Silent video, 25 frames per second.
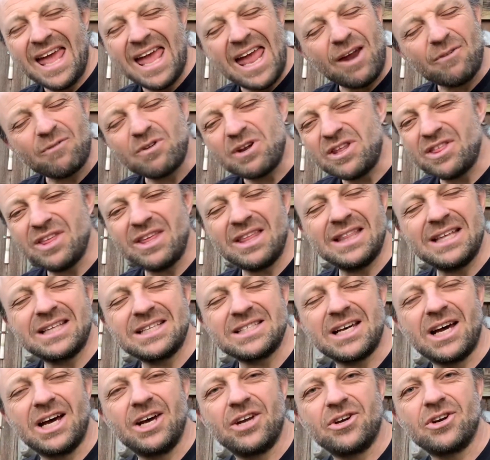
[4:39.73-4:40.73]
everything
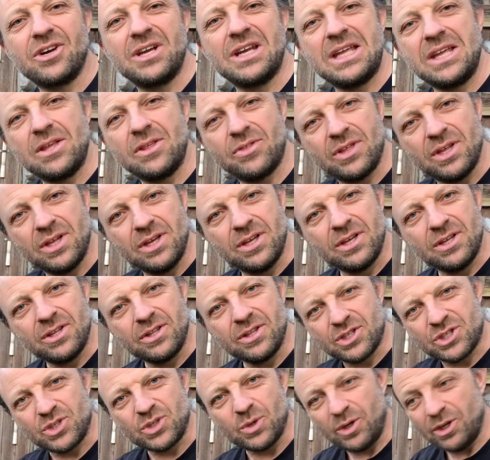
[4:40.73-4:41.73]
that's underneath
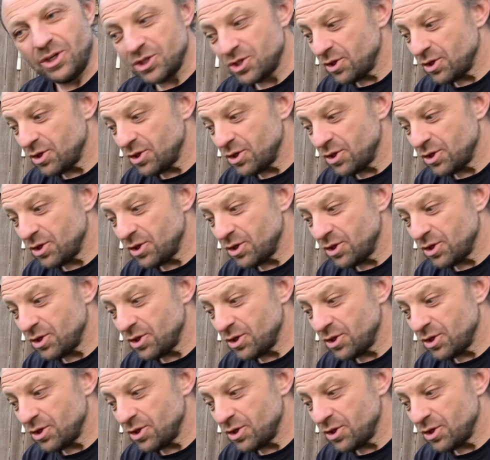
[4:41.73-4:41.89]
the soil.